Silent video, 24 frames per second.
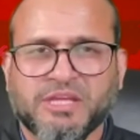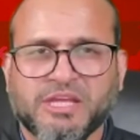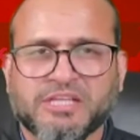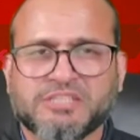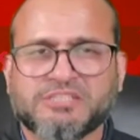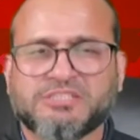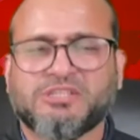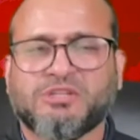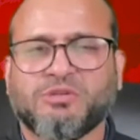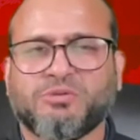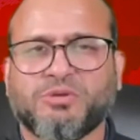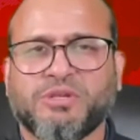
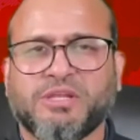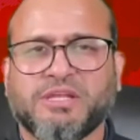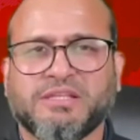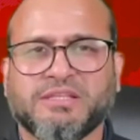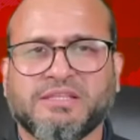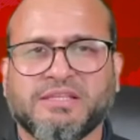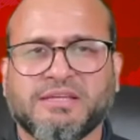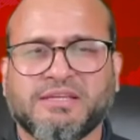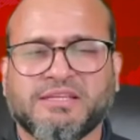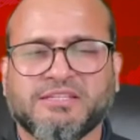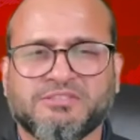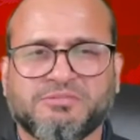
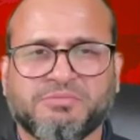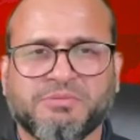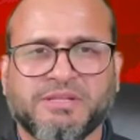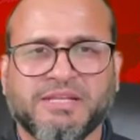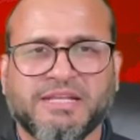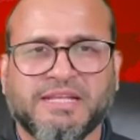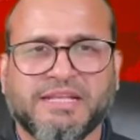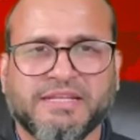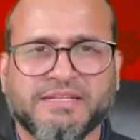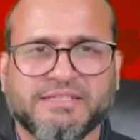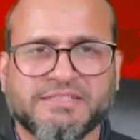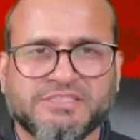excluding the
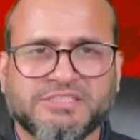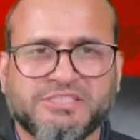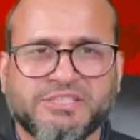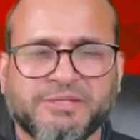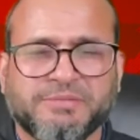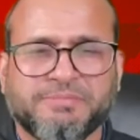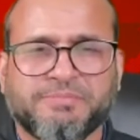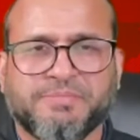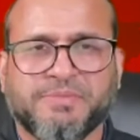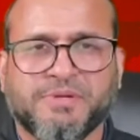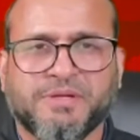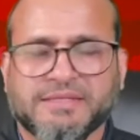Kashmiri leadership,